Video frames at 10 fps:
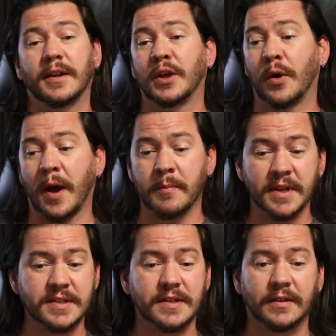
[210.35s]
I
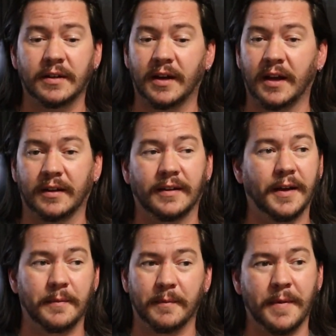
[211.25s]
missed
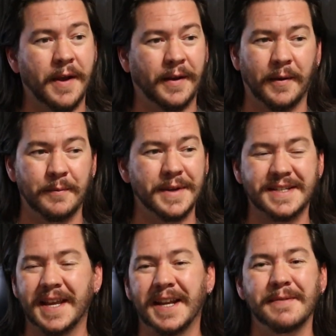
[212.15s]

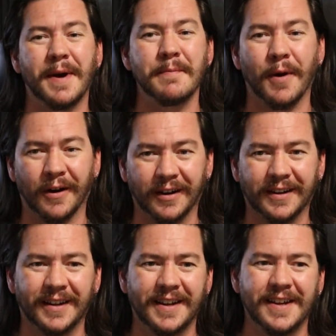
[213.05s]
hitting my
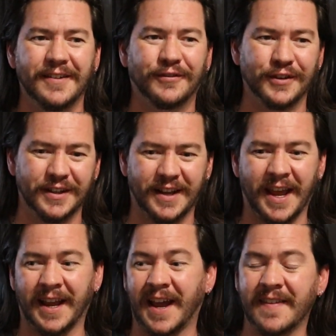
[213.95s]
mark for the
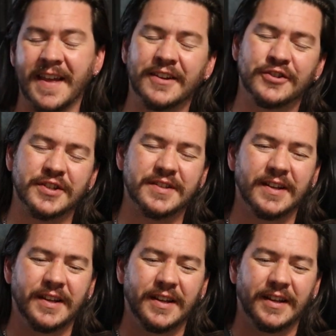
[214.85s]
day, and then just